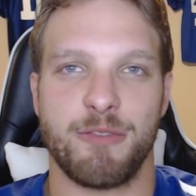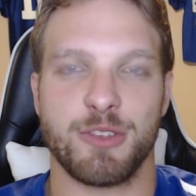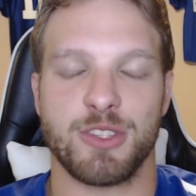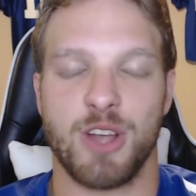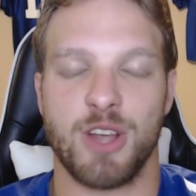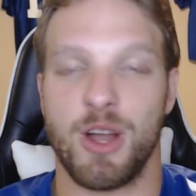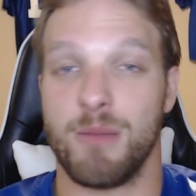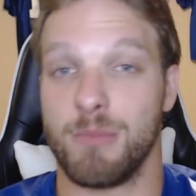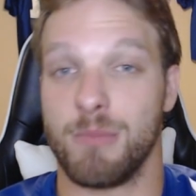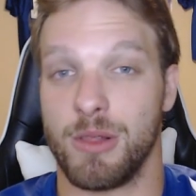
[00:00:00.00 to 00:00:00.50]
It's
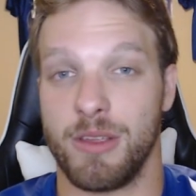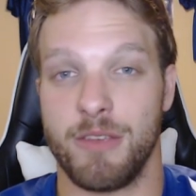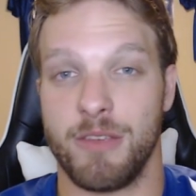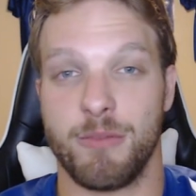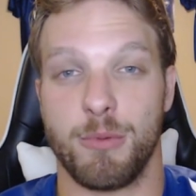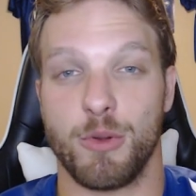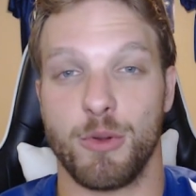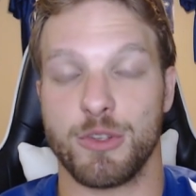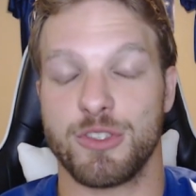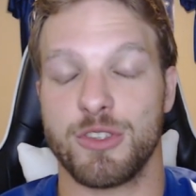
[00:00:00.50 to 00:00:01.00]

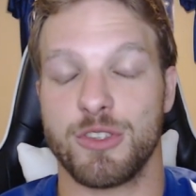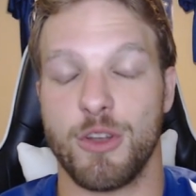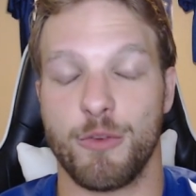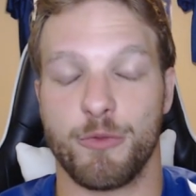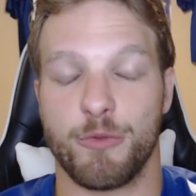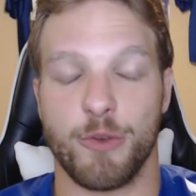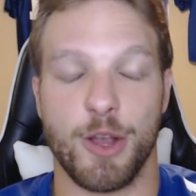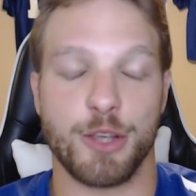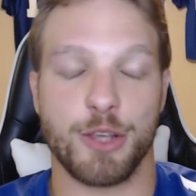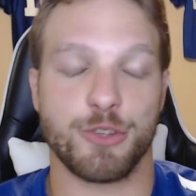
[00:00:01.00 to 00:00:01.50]
unbelievable. It's so
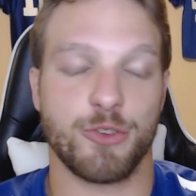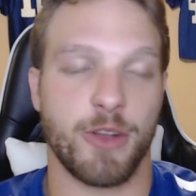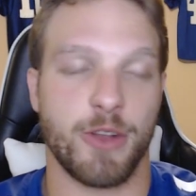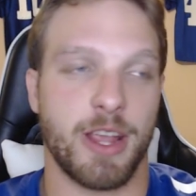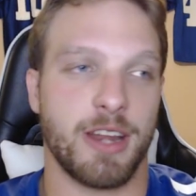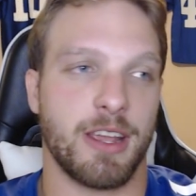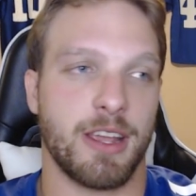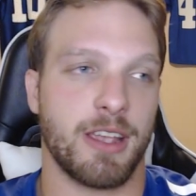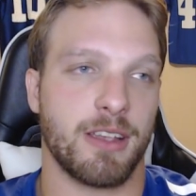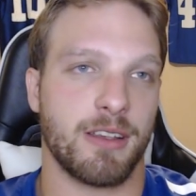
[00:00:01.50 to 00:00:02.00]

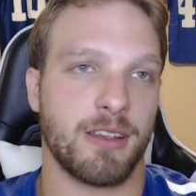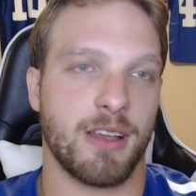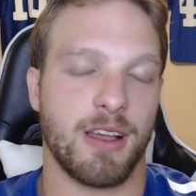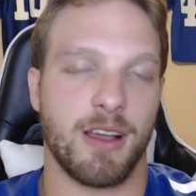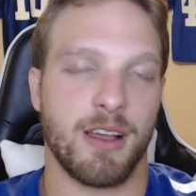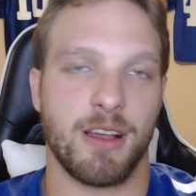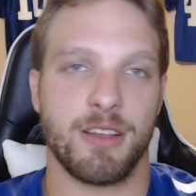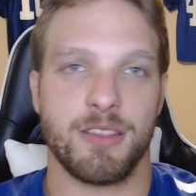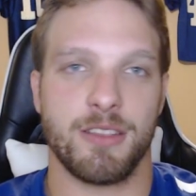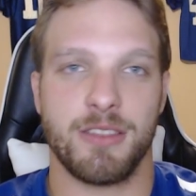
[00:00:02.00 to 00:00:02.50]
frustrating,
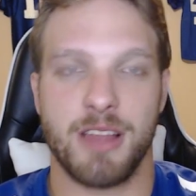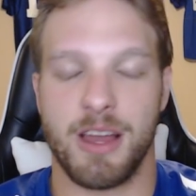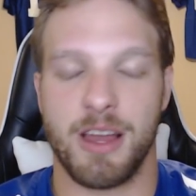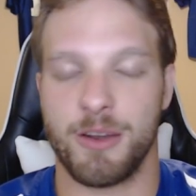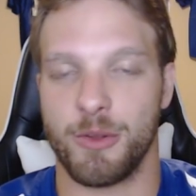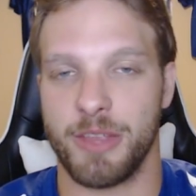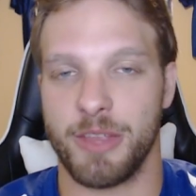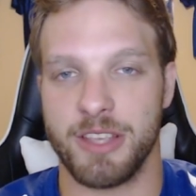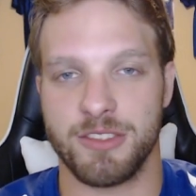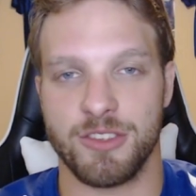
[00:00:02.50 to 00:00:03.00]
not
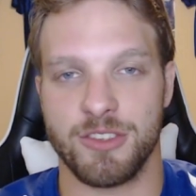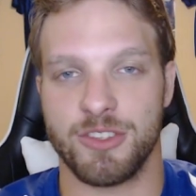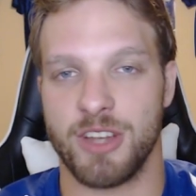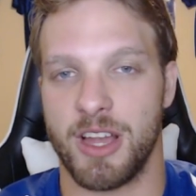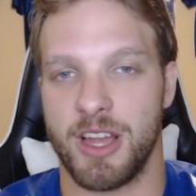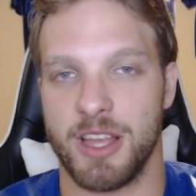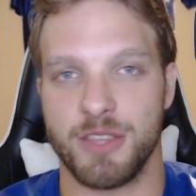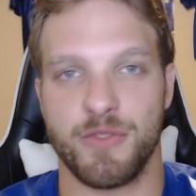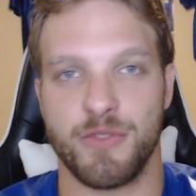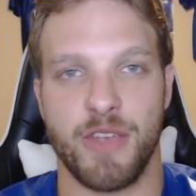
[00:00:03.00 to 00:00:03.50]
only as a
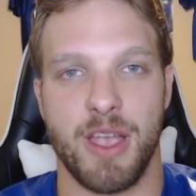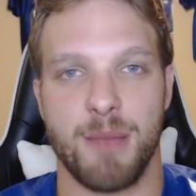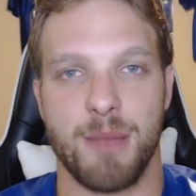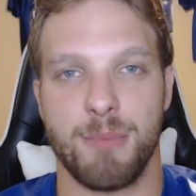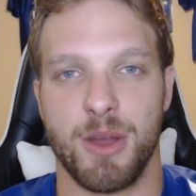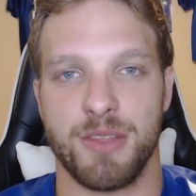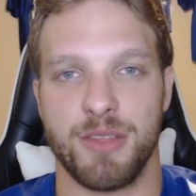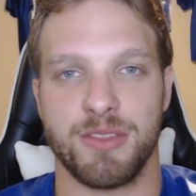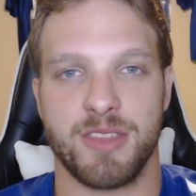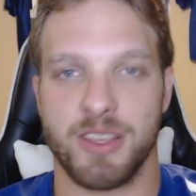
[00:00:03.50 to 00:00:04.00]
Giants fan,
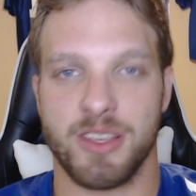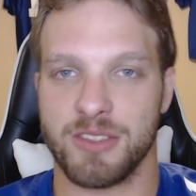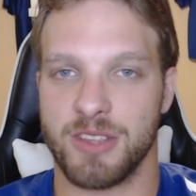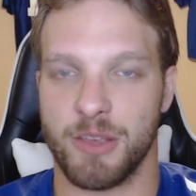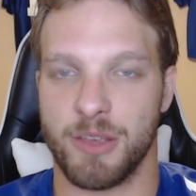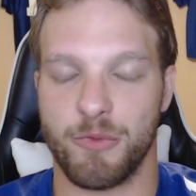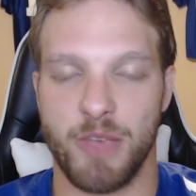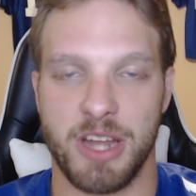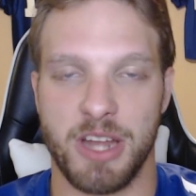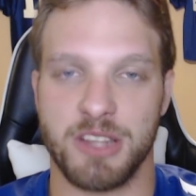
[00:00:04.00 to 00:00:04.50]
but in things
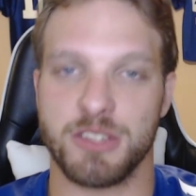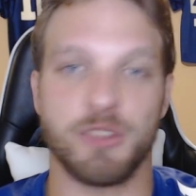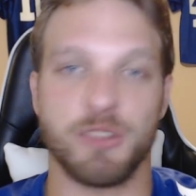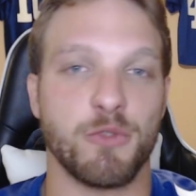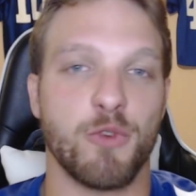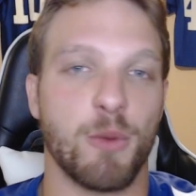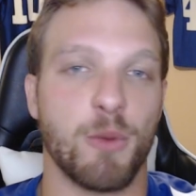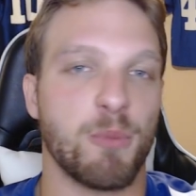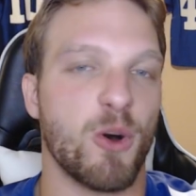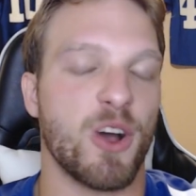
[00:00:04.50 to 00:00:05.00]
like fantasy
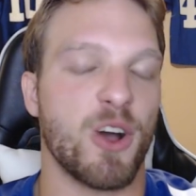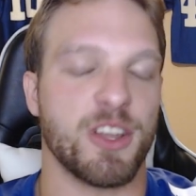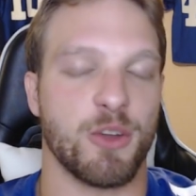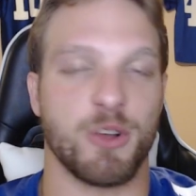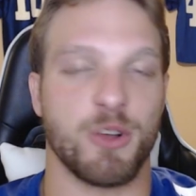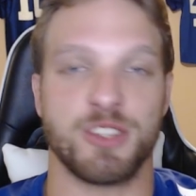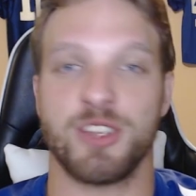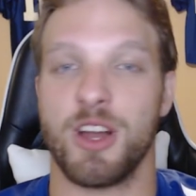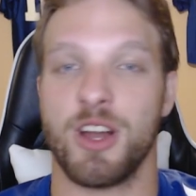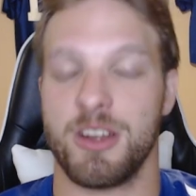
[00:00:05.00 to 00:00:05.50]
football. I know
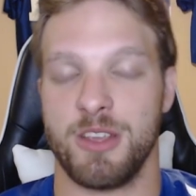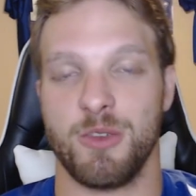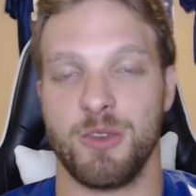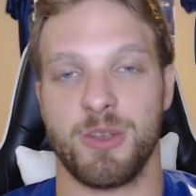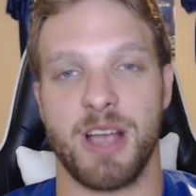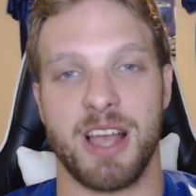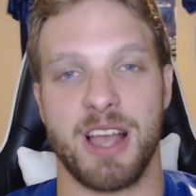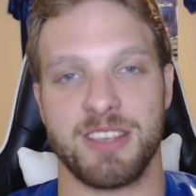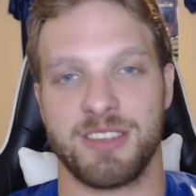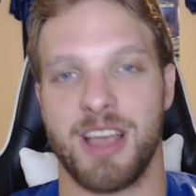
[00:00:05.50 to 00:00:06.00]
a ton of you
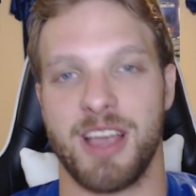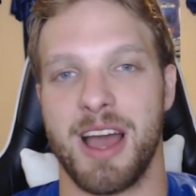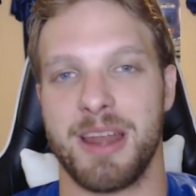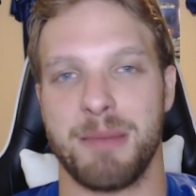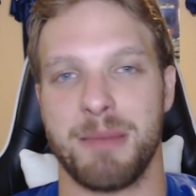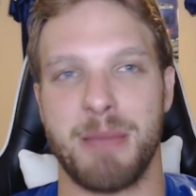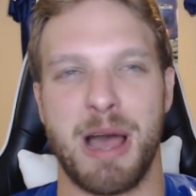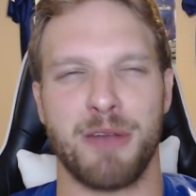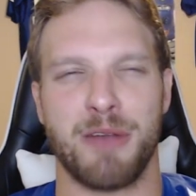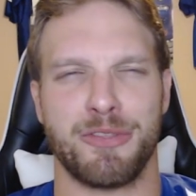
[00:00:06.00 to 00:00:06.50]
guys got
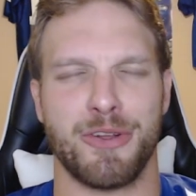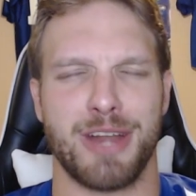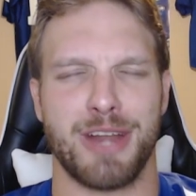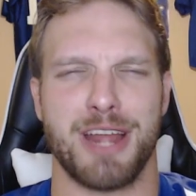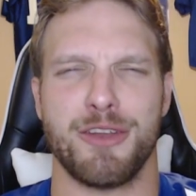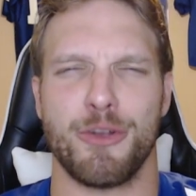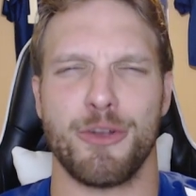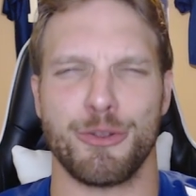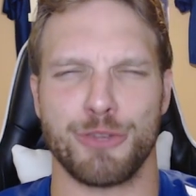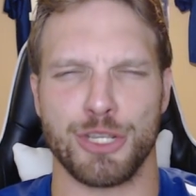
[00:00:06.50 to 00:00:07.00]
him out there, and I
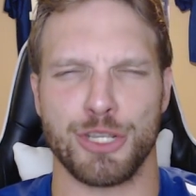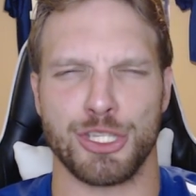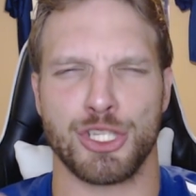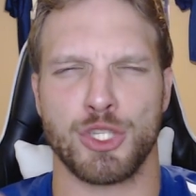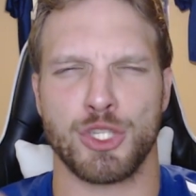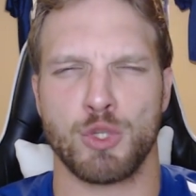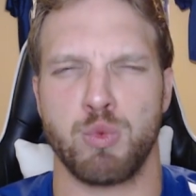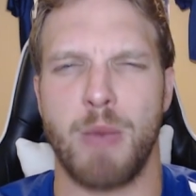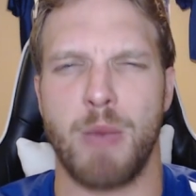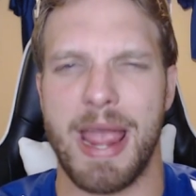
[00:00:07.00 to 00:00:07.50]
know you're
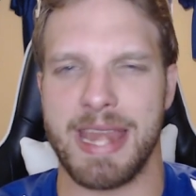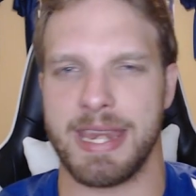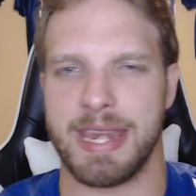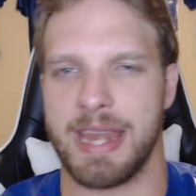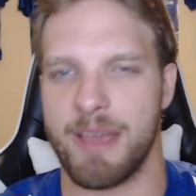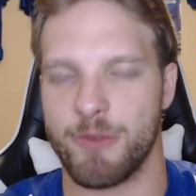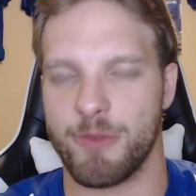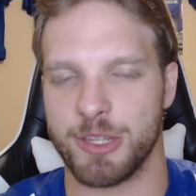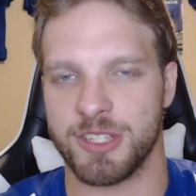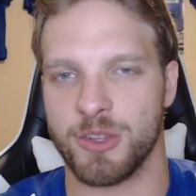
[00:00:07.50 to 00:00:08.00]
just sweating
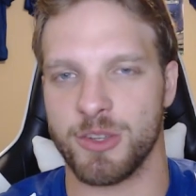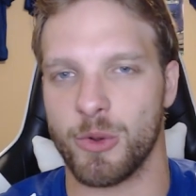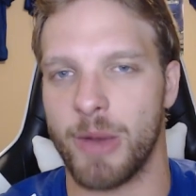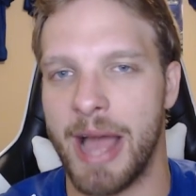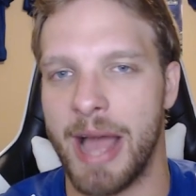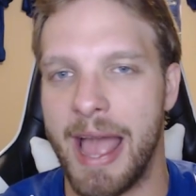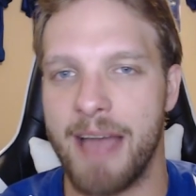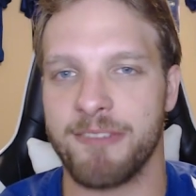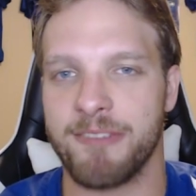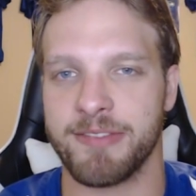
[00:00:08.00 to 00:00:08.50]
every single
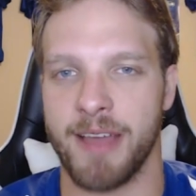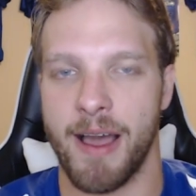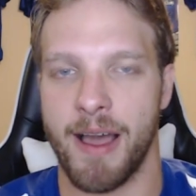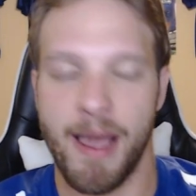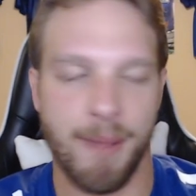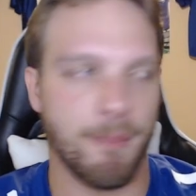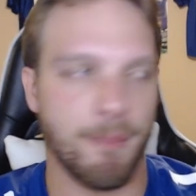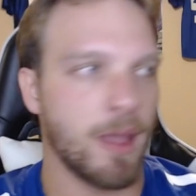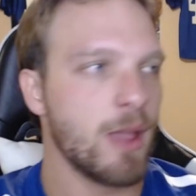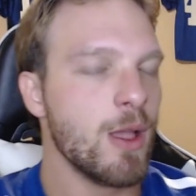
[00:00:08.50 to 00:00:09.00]

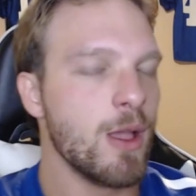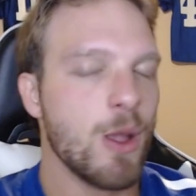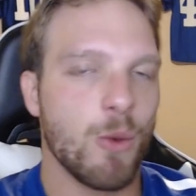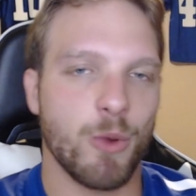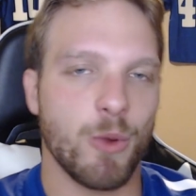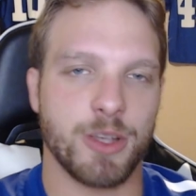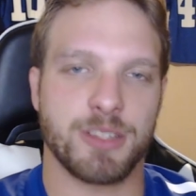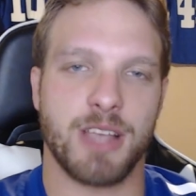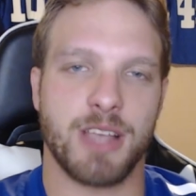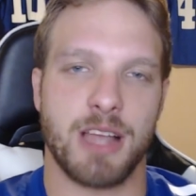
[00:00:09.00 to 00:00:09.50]
halftime
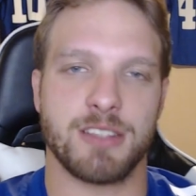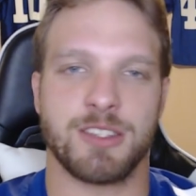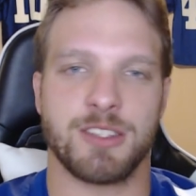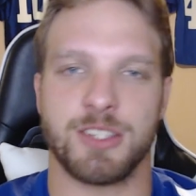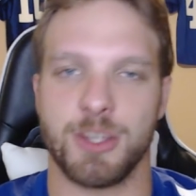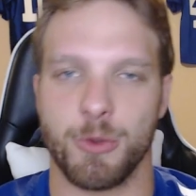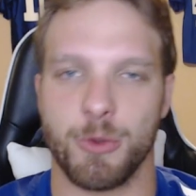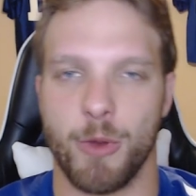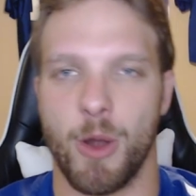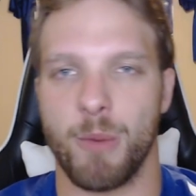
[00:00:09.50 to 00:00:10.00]
where he's got
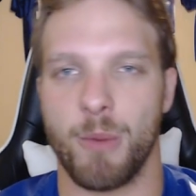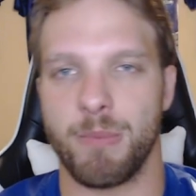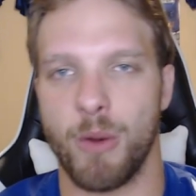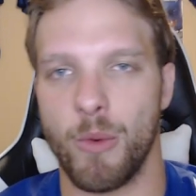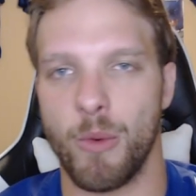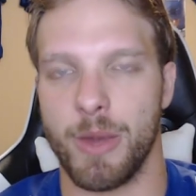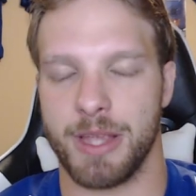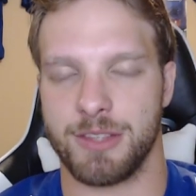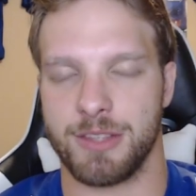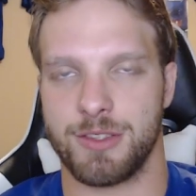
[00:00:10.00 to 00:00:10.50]
0
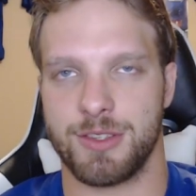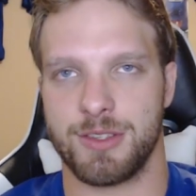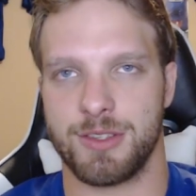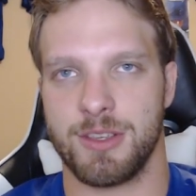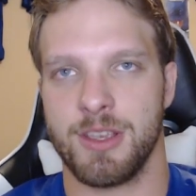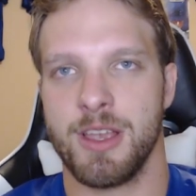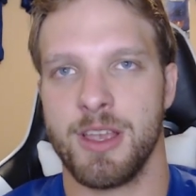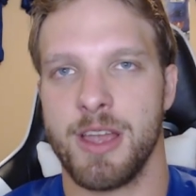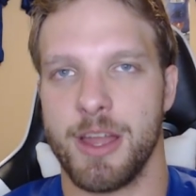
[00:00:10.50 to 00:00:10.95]
points.